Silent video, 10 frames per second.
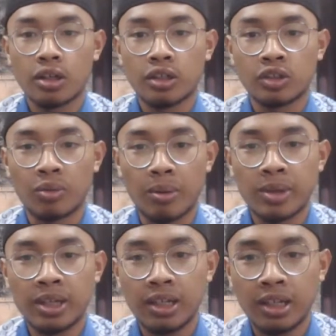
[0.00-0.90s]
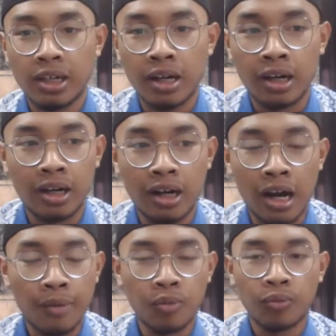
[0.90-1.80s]
so maybe
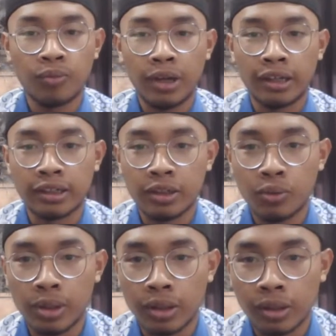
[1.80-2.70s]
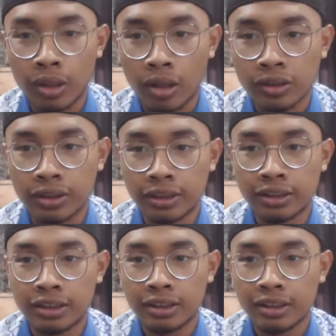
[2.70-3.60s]
I'm and you will close
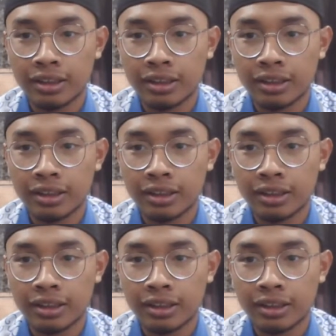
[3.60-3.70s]
this